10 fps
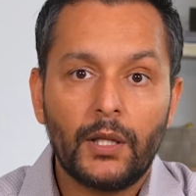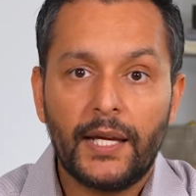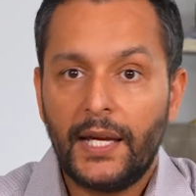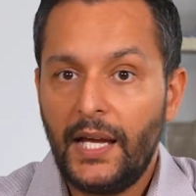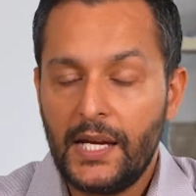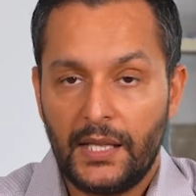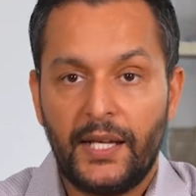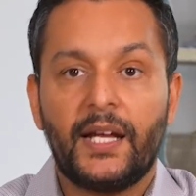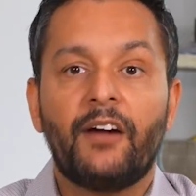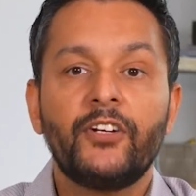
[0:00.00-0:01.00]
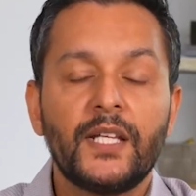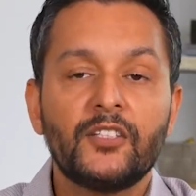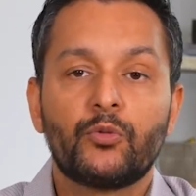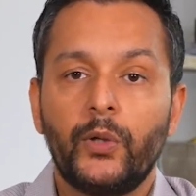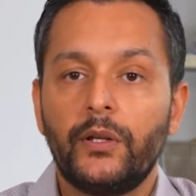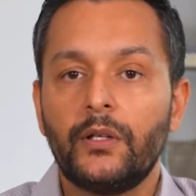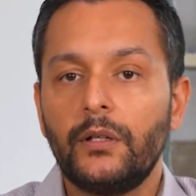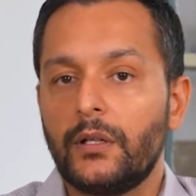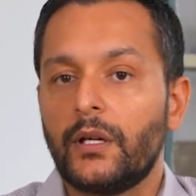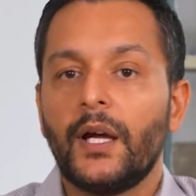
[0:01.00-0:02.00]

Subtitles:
like, hey, like everything is really good.